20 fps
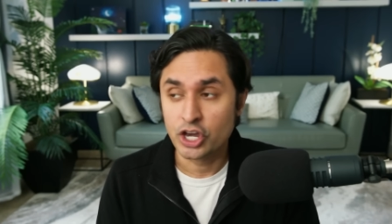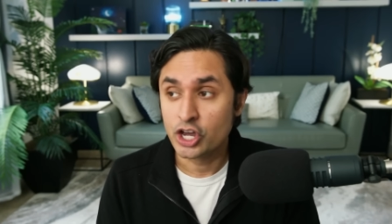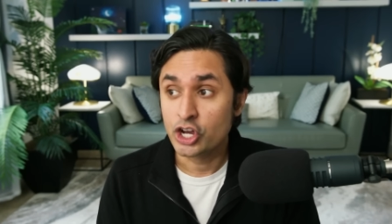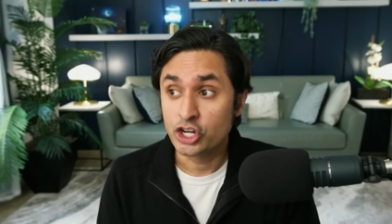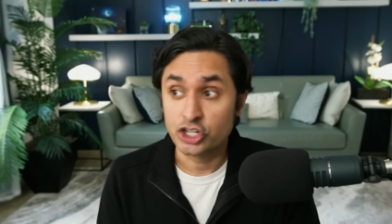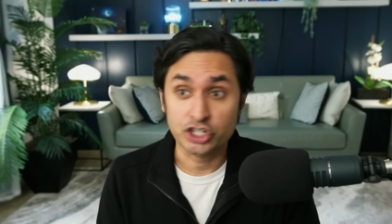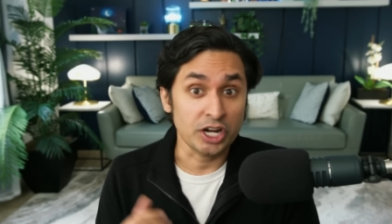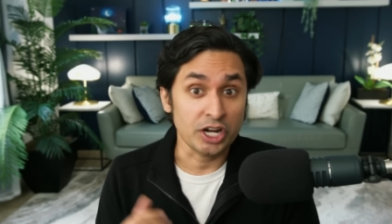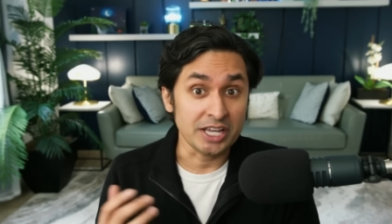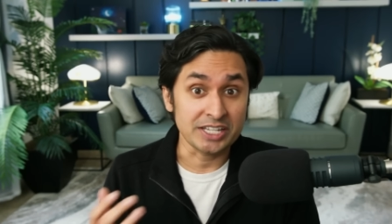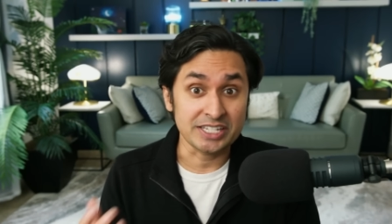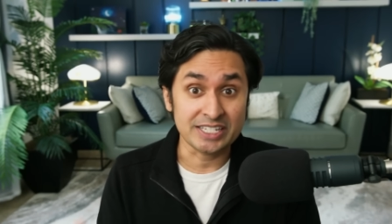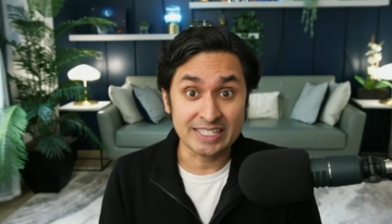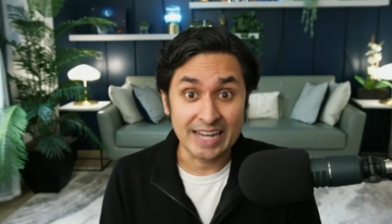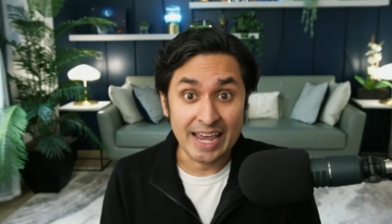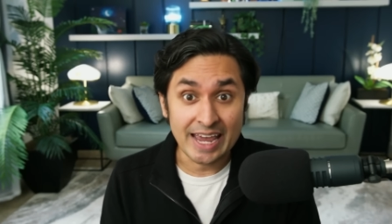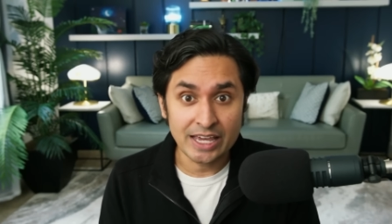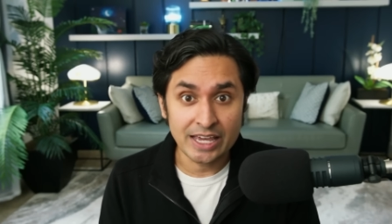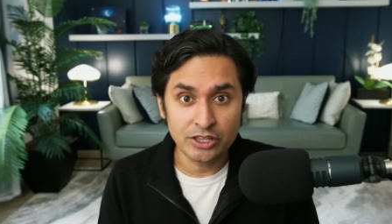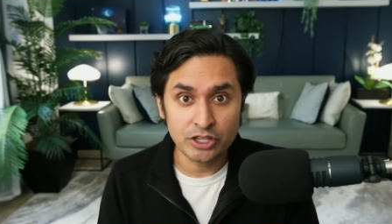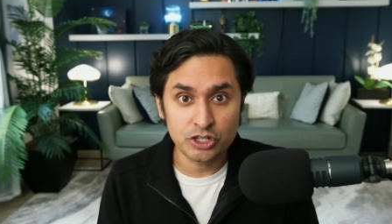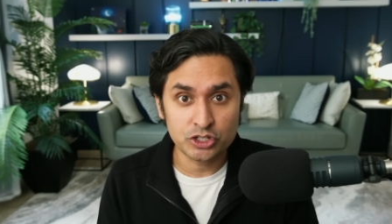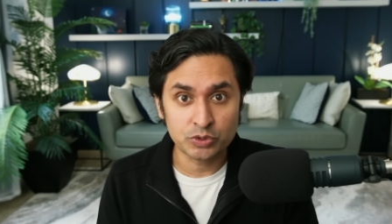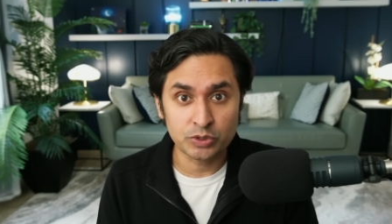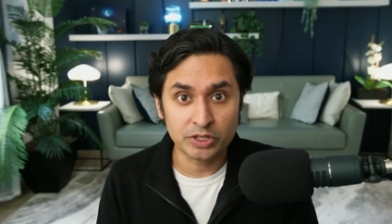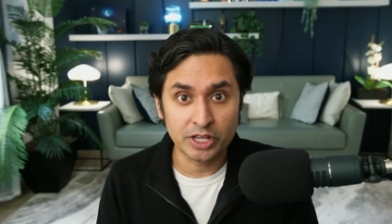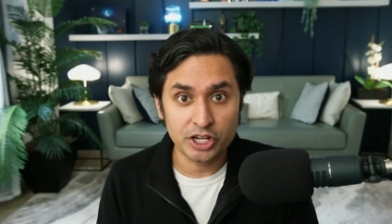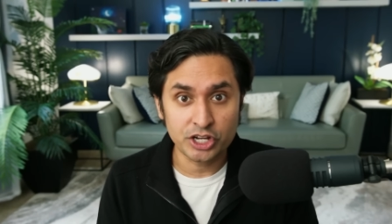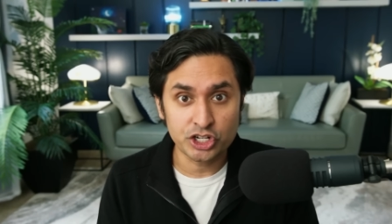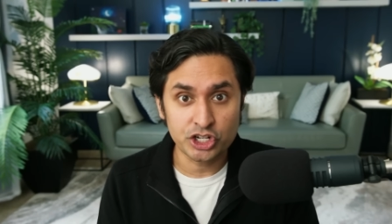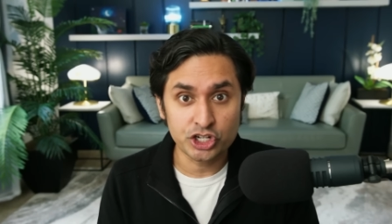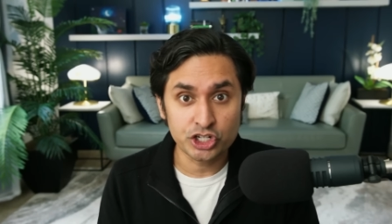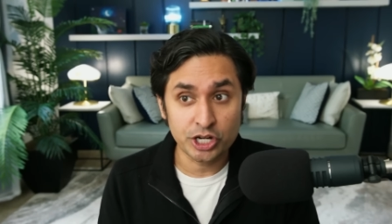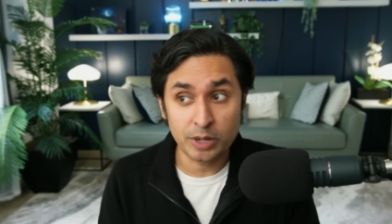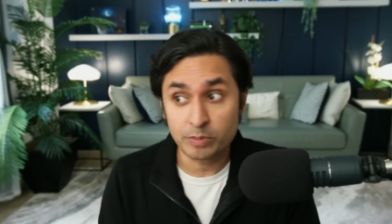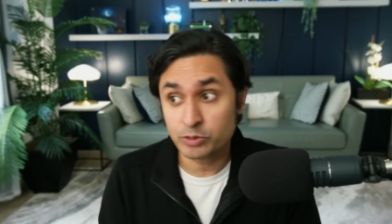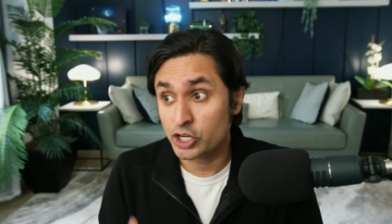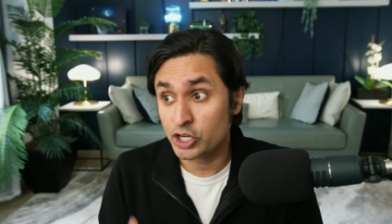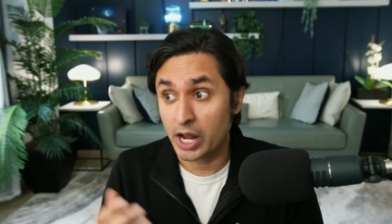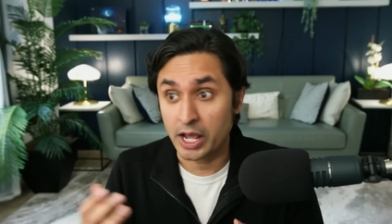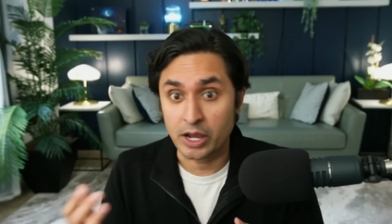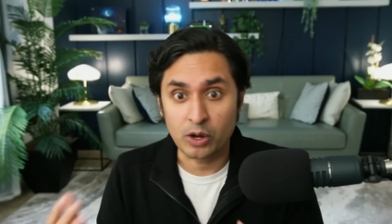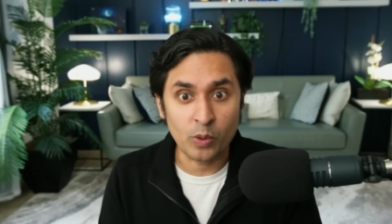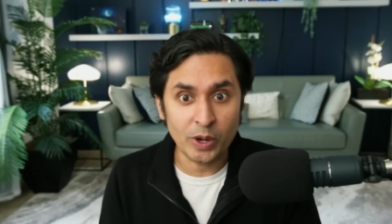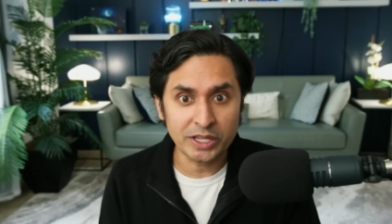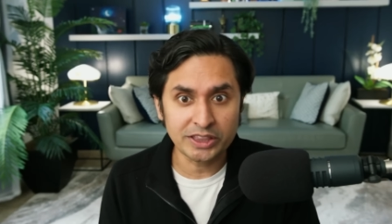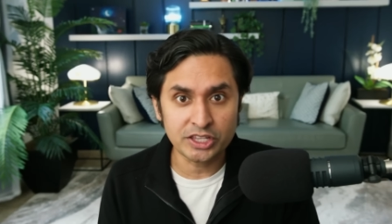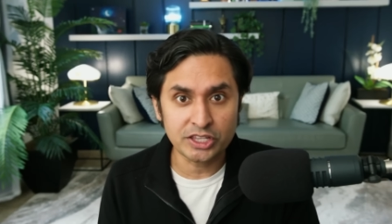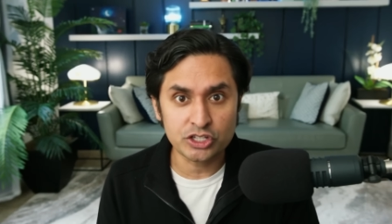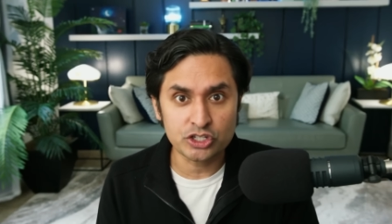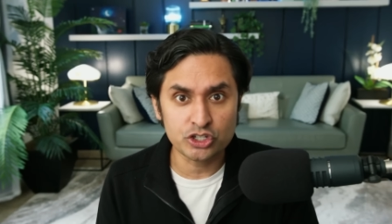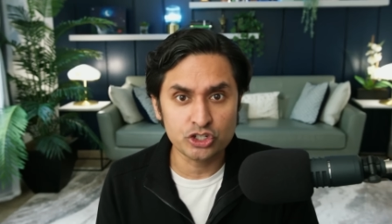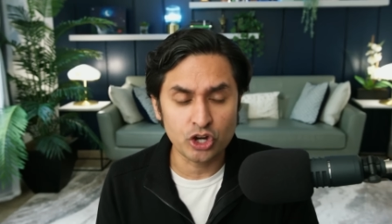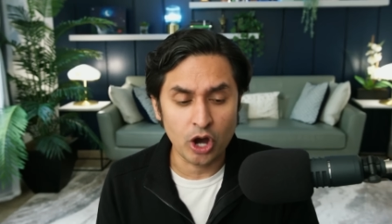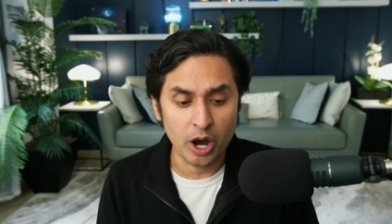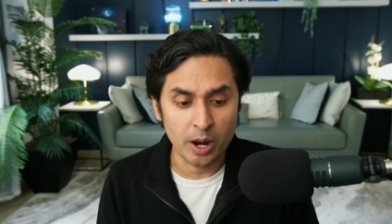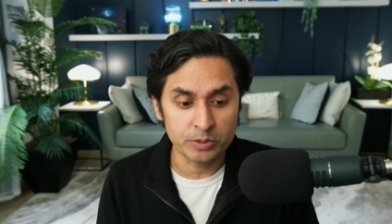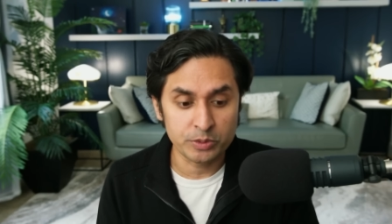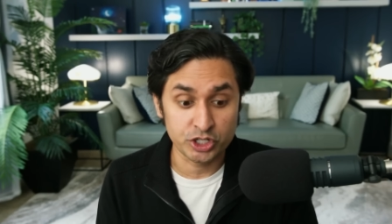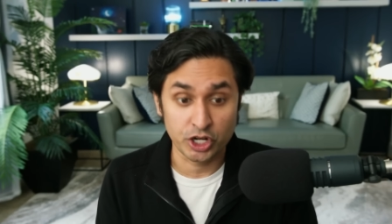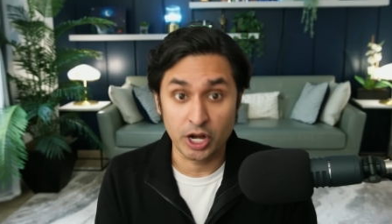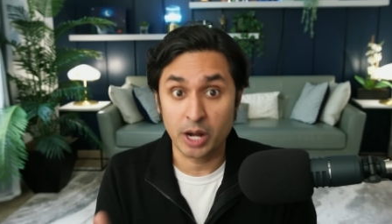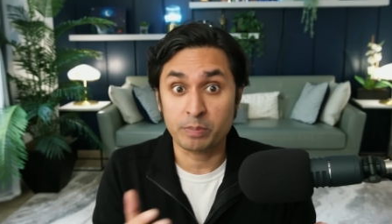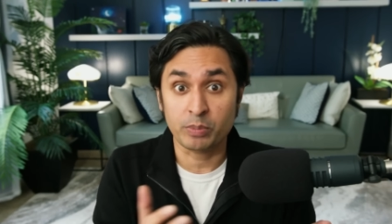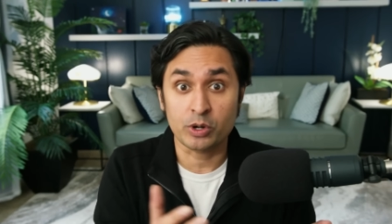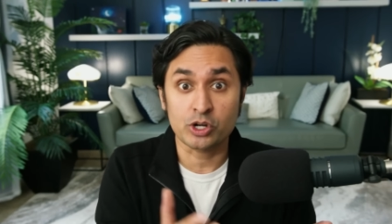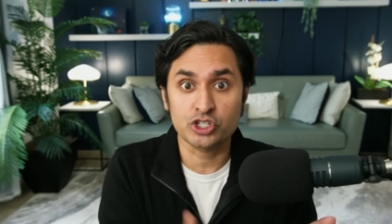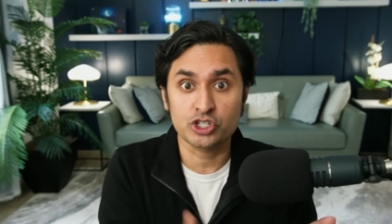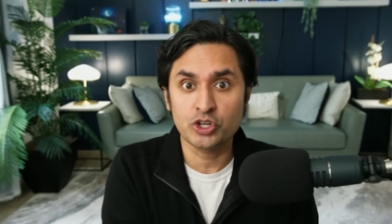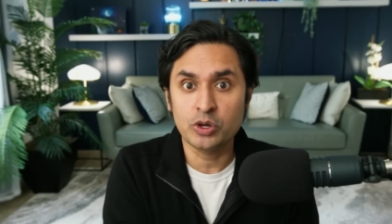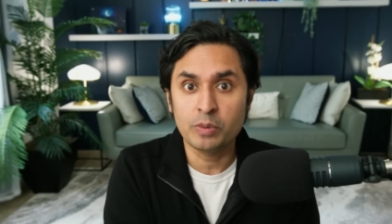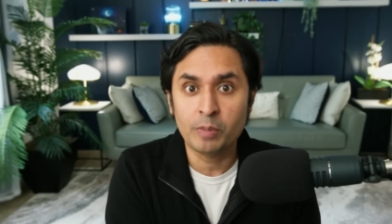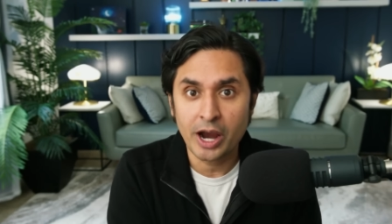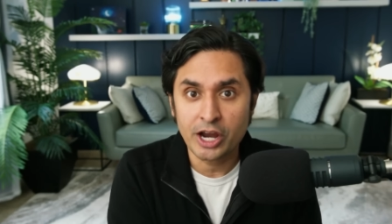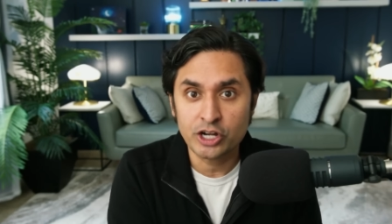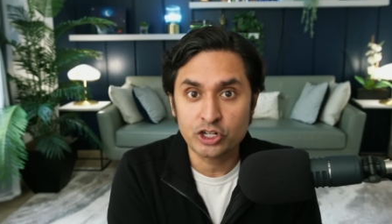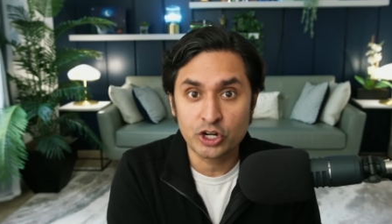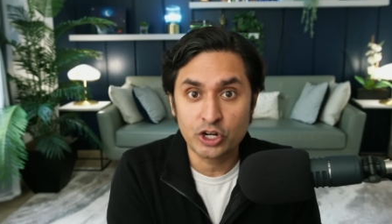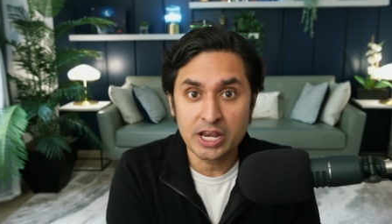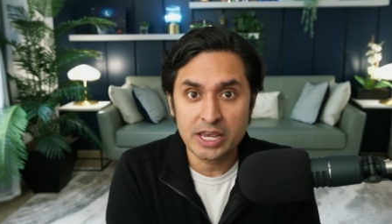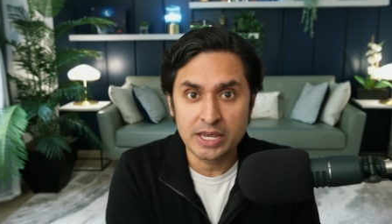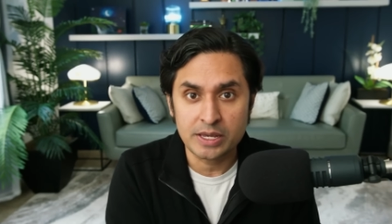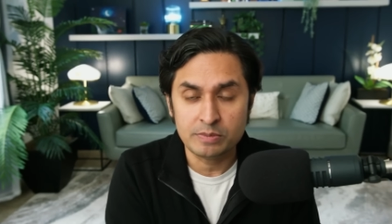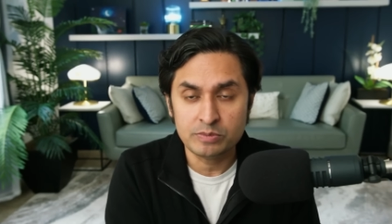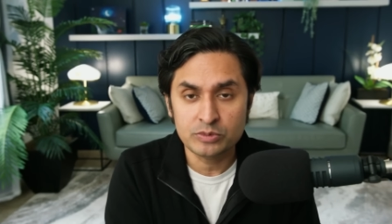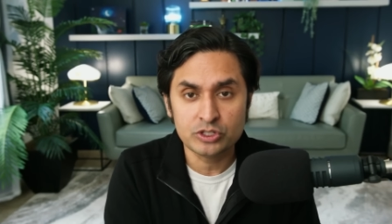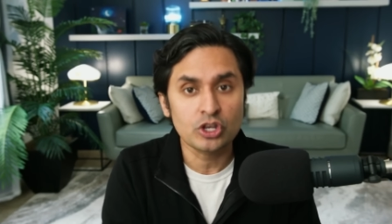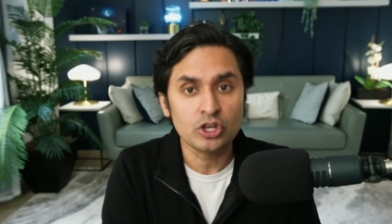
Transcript: Should I stay in this relationship? Should I quit this job? Should I pursue my dreams?